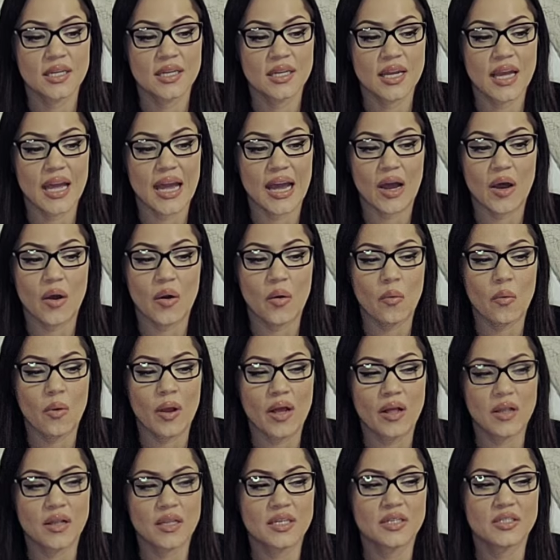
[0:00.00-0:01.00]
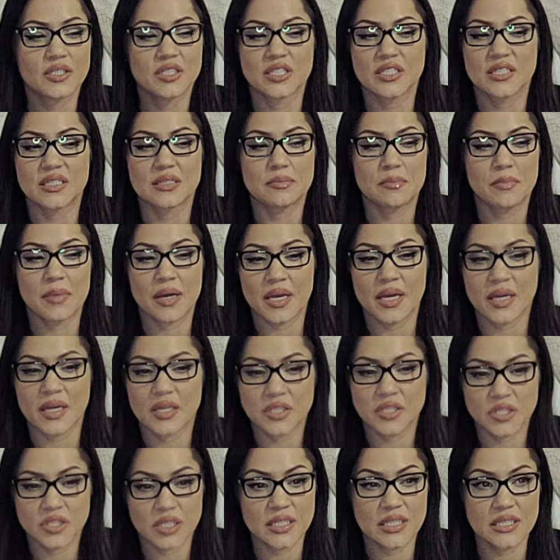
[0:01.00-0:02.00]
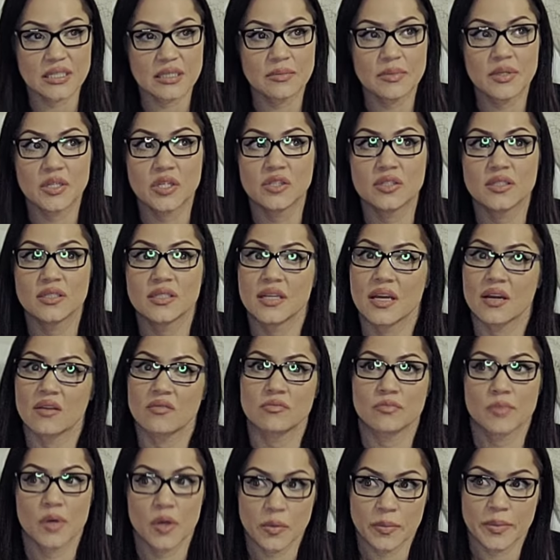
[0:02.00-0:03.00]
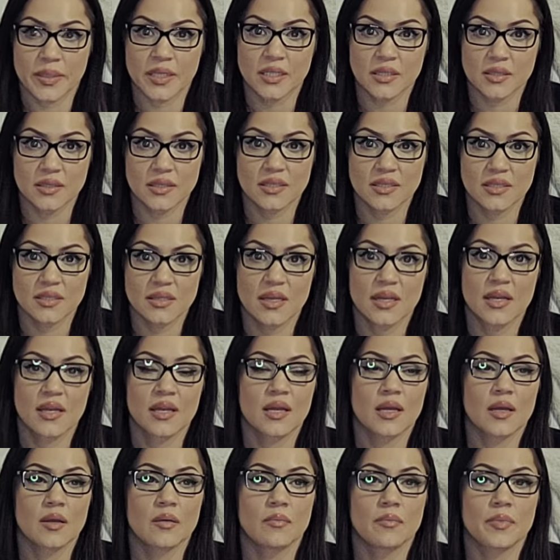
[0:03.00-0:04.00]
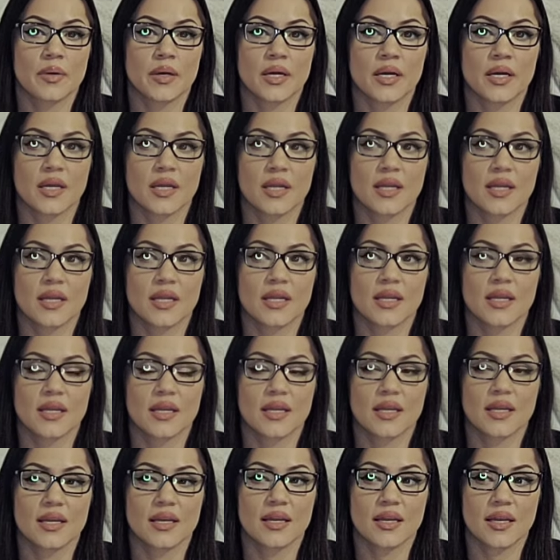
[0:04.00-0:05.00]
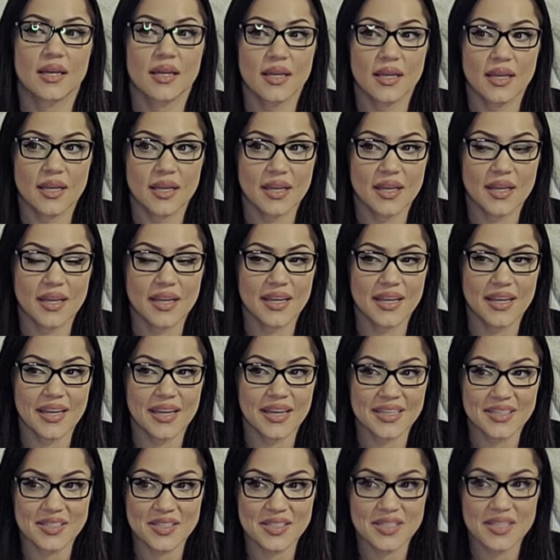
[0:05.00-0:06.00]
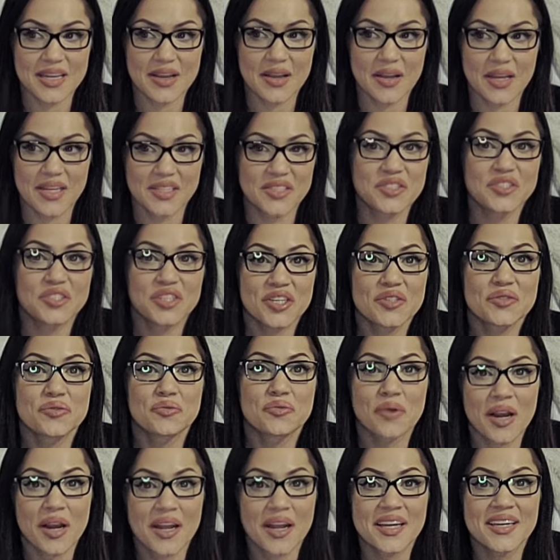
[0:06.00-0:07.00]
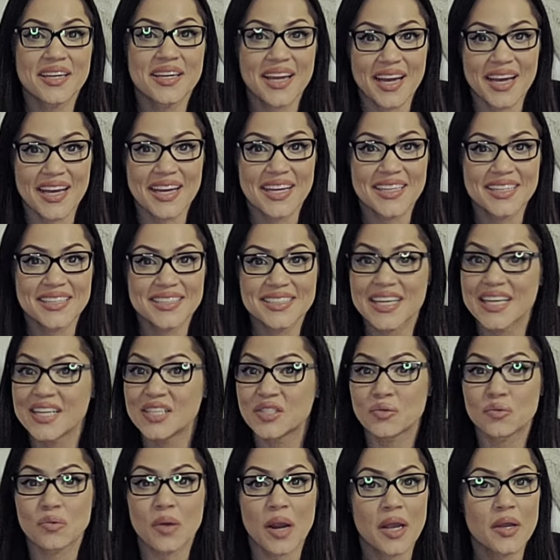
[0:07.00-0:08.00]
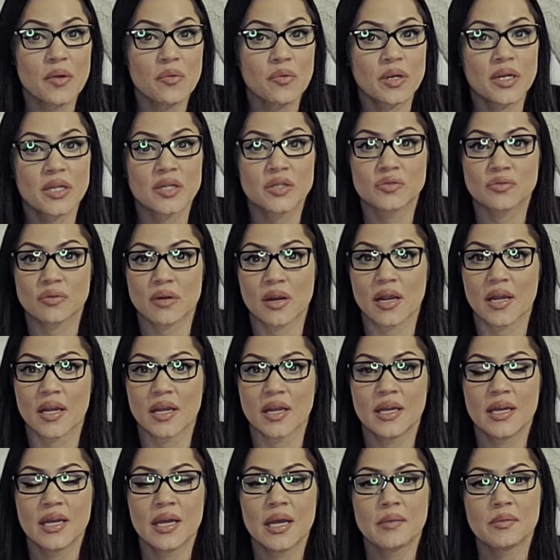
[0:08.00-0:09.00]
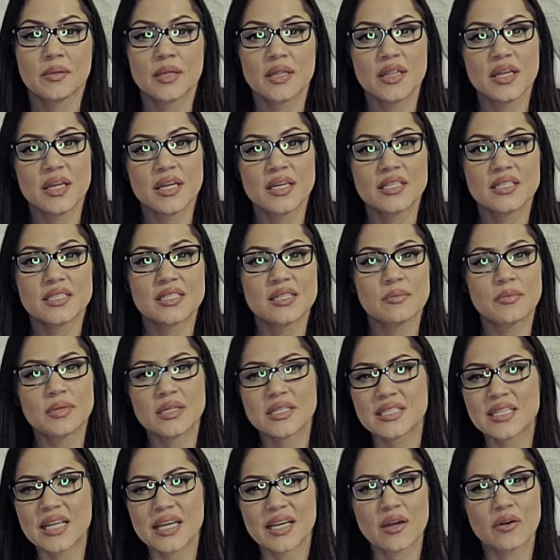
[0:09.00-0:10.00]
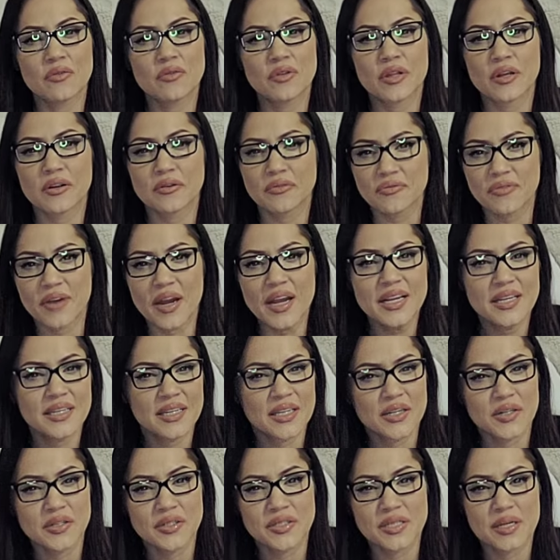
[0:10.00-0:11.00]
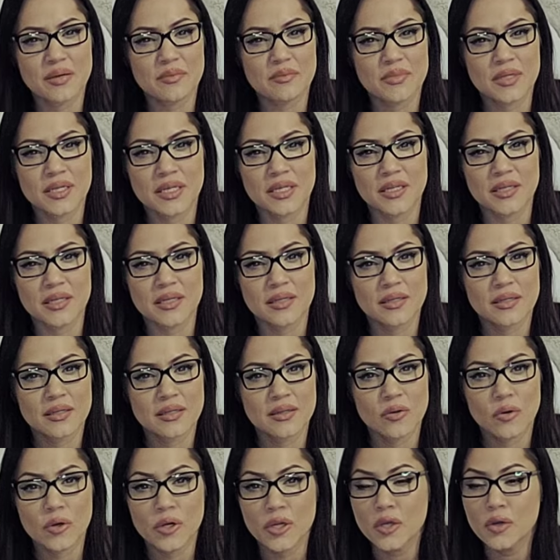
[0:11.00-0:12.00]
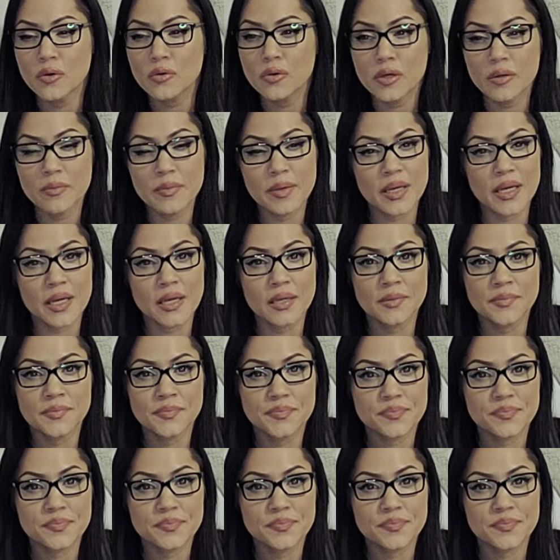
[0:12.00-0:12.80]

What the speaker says: how well it just meshed, it doesn't mean you didn't have moments, but it's just right, guys. It's right when it's right. The thing is, somebody's like over there fighting it or something, or you could be.